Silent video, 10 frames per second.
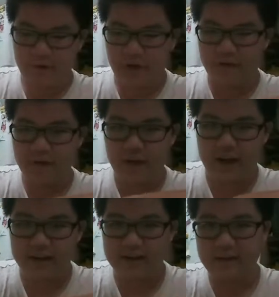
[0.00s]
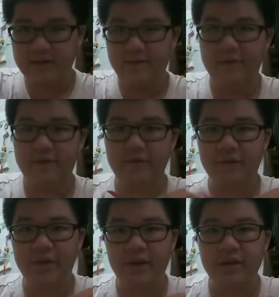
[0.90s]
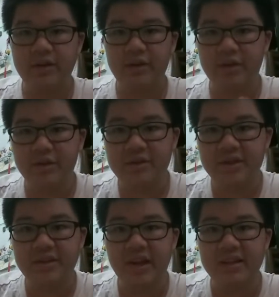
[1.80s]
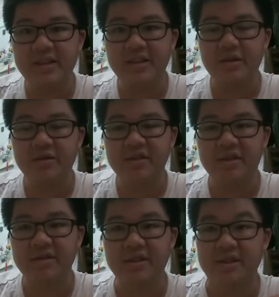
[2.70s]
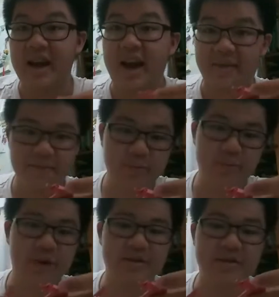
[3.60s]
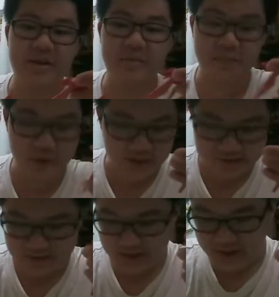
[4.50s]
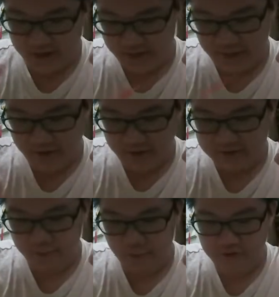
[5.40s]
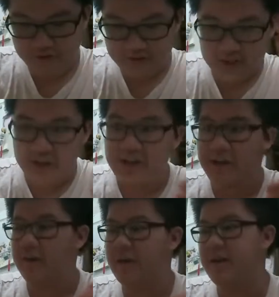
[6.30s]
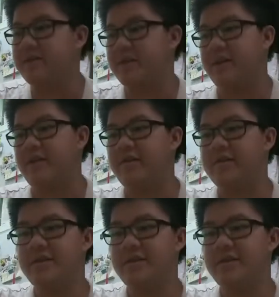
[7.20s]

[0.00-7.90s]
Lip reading: if you class 13 to 19-year-olds are teen, yeah, because there is the word teen inside it.